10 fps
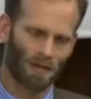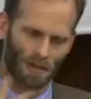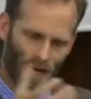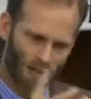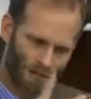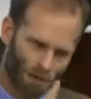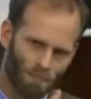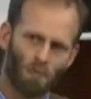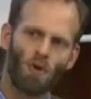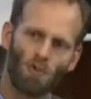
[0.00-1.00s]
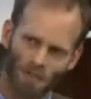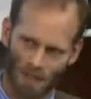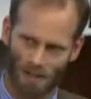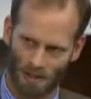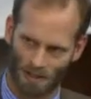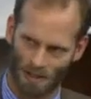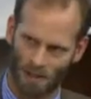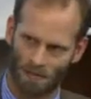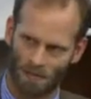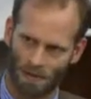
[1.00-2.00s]
So it actually removes their
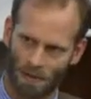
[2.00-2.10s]
incentive